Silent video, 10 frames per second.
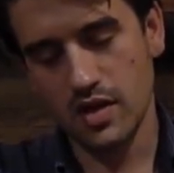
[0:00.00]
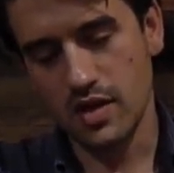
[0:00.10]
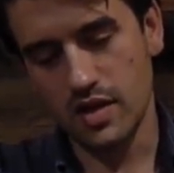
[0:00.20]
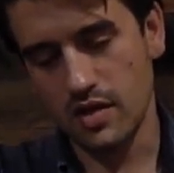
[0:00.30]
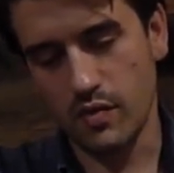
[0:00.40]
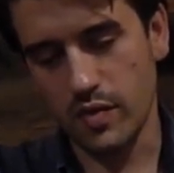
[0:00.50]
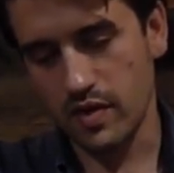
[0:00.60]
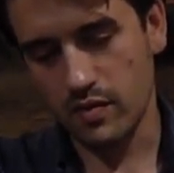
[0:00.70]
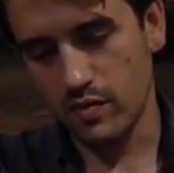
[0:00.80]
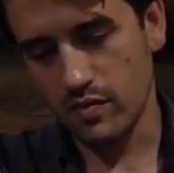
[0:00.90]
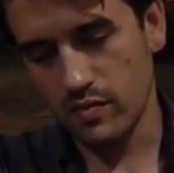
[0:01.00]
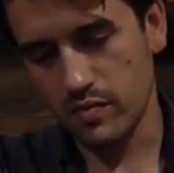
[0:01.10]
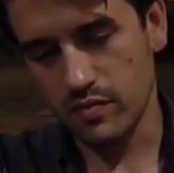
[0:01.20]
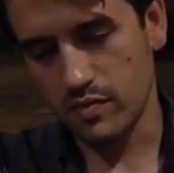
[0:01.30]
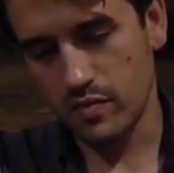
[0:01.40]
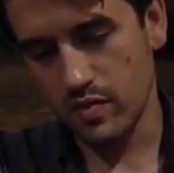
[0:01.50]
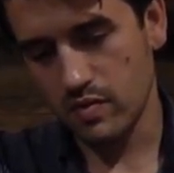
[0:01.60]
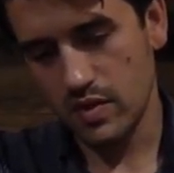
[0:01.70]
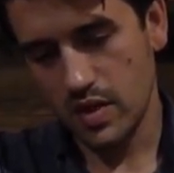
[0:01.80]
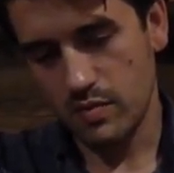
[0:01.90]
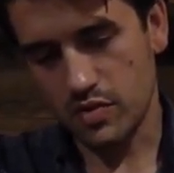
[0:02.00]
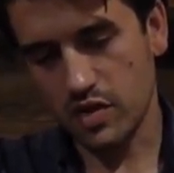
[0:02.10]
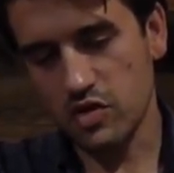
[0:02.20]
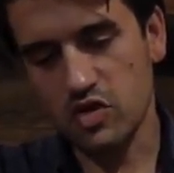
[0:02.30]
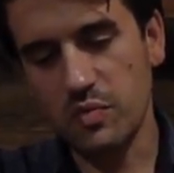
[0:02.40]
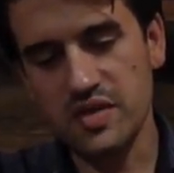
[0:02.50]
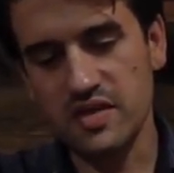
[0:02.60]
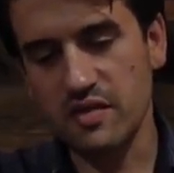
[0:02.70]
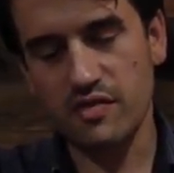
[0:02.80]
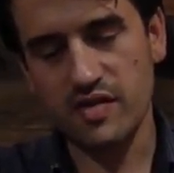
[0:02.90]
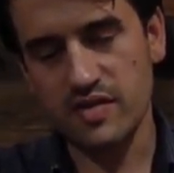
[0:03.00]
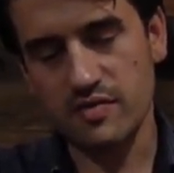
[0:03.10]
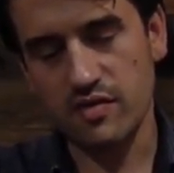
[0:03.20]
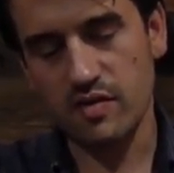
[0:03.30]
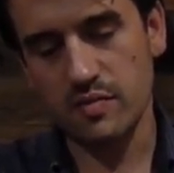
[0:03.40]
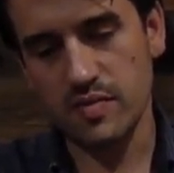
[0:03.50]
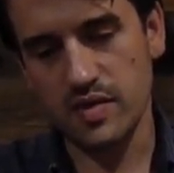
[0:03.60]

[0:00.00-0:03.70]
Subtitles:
Prosecco is completely different from